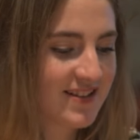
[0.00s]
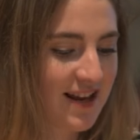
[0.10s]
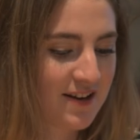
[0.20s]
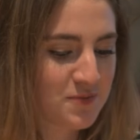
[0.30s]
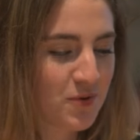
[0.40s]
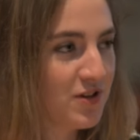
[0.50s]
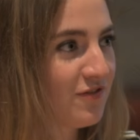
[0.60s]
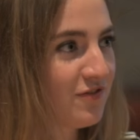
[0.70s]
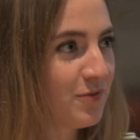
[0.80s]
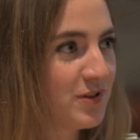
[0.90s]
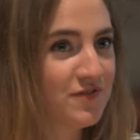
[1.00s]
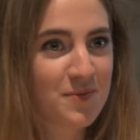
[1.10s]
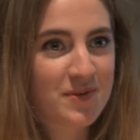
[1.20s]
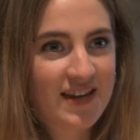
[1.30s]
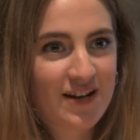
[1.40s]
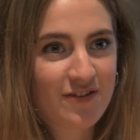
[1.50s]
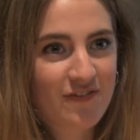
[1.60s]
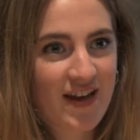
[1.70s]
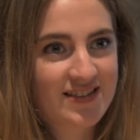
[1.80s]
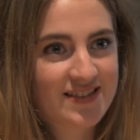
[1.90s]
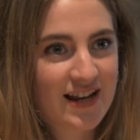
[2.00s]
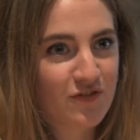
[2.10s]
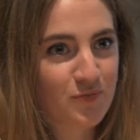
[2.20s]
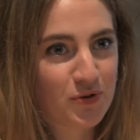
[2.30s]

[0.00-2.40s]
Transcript: tell us what you've, what you've done with it here at FETS and how you've